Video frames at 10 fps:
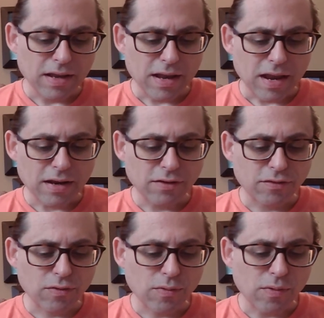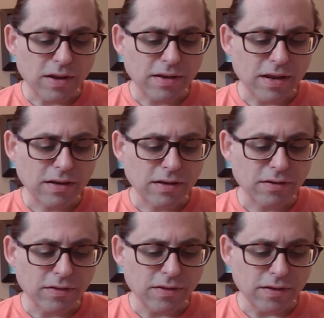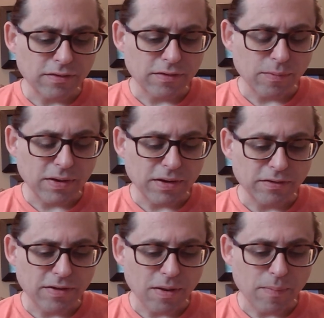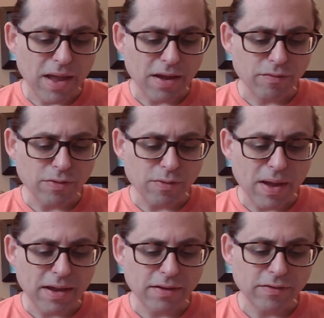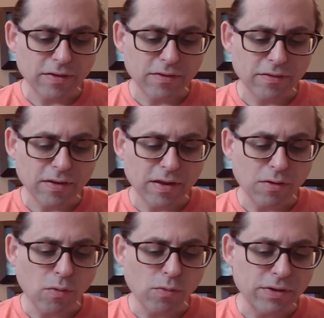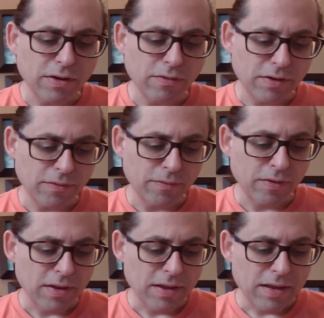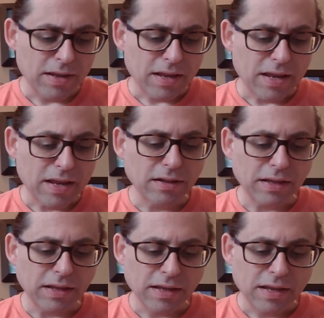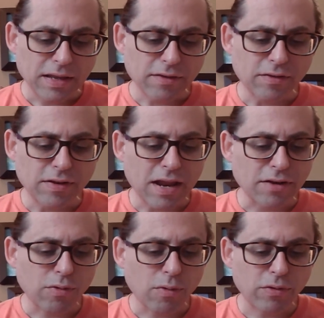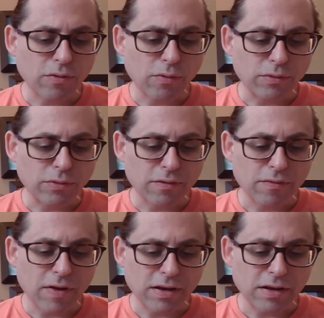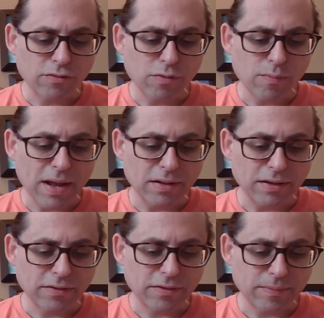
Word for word: and it's through attending to this that we can step back from the biases and old narratives. Healing is a natural result of finding true balance.